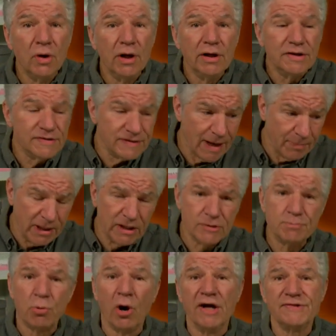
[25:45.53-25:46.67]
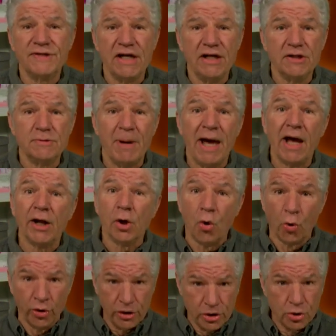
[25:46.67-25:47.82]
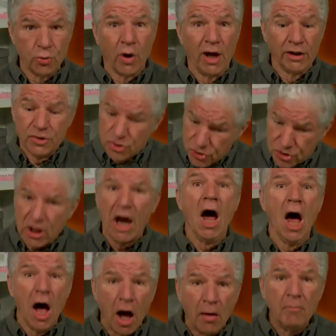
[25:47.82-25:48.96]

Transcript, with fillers: Does that mean his prostate is bad? According to urologists, yeah.